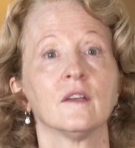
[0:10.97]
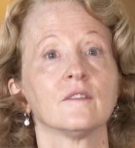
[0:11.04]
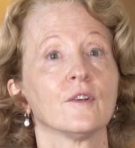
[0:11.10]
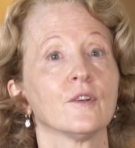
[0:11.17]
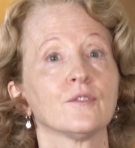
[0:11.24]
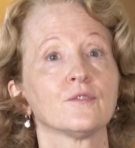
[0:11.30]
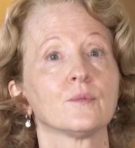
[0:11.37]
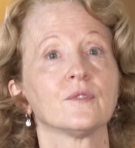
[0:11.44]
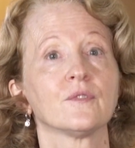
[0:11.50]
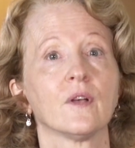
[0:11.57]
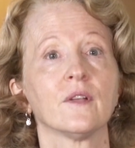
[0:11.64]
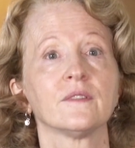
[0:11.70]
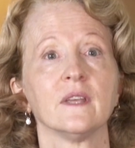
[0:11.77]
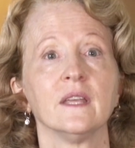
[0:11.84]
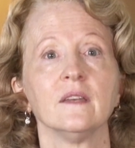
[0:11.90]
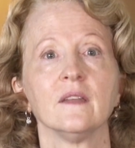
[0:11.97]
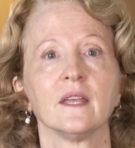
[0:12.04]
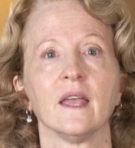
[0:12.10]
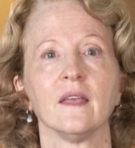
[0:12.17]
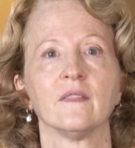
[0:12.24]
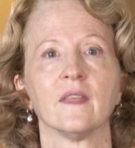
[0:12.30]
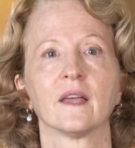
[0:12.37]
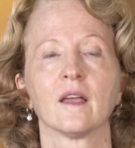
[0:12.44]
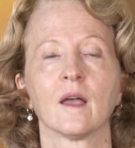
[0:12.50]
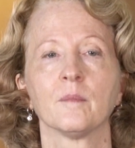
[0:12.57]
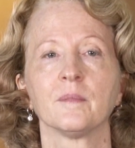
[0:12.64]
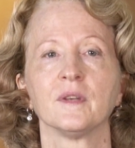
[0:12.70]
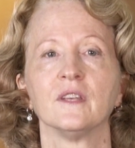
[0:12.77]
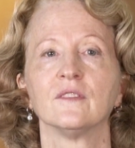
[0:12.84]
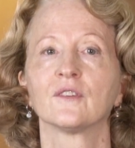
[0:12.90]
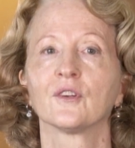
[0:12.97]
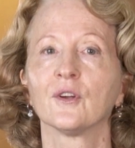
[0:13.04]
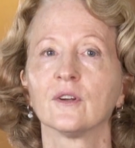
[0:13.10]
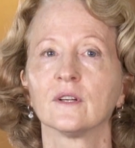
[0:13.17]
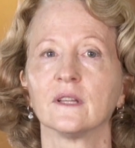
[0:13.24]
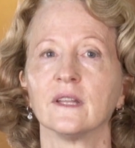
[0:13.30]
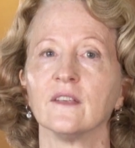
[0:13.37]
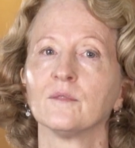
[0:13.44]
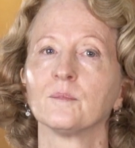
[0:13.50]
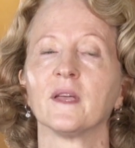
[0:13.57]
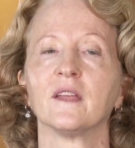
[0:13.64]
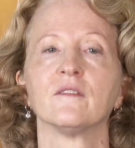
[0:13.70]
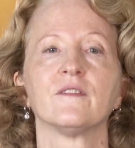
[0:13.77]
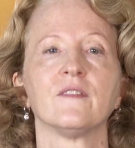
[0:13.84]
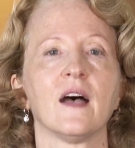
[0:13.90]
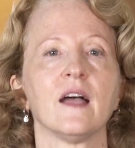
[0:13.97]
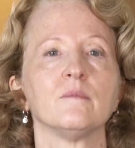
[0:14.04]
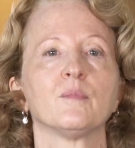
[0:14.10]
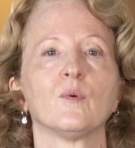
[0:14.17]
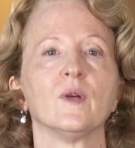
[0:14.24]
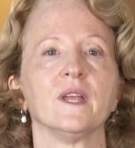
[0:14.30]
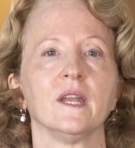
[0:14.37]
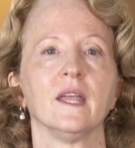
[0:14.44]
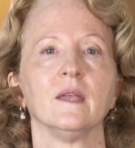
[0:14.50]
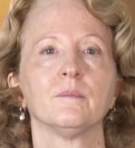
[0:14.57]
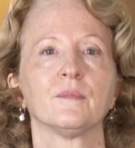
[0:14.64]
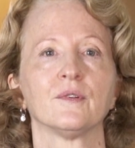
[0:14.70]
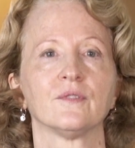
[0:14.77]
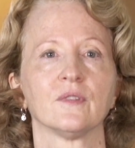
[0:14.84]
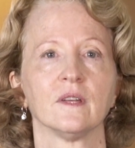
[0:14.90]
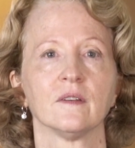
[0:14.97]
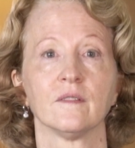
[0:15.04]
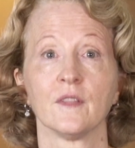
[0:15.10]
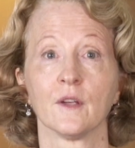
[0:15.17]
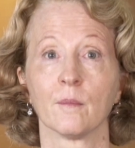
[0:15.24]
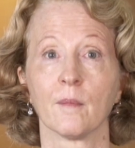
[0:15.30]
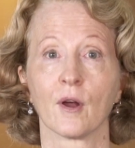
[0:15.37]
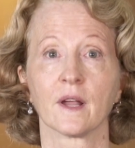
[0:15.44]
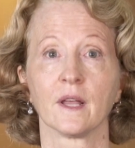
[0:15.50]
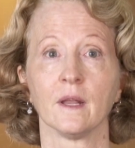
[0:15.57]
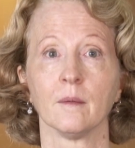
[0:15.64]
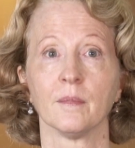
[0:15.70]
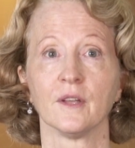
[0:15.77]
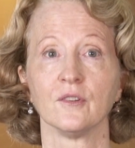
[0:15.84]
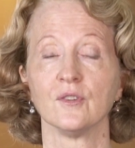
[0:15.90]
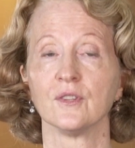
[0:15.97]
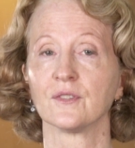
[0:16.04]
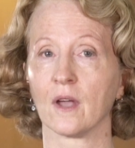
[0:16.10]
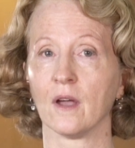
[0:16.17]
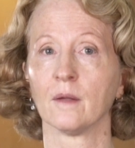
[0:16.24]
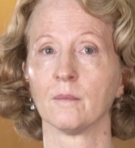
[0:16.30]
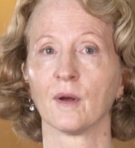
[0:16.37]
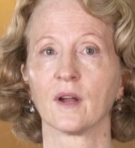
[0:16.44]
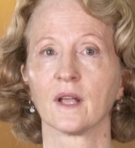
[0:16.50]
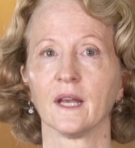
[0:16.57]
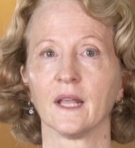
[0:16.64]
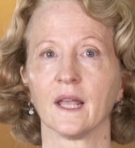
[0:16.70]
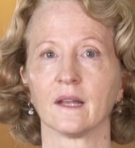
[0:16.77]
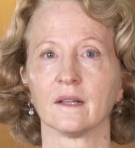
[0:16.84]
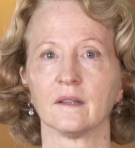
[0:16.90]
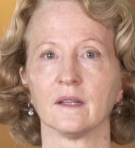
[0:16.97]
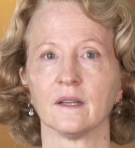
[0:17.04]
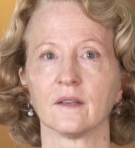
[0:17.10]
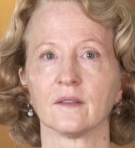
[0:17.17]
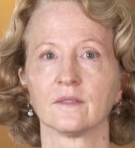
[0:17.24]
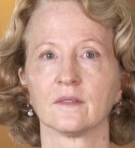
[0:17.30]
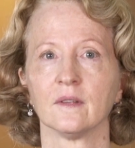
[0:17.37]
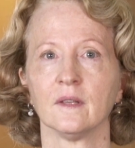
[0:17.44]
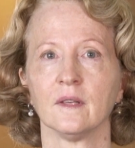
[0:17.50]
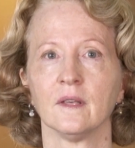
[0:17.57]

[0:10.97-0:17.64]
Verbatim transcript: First, results indicate that companies currently spend 5.8% of their marketing budgets on marketing analytics.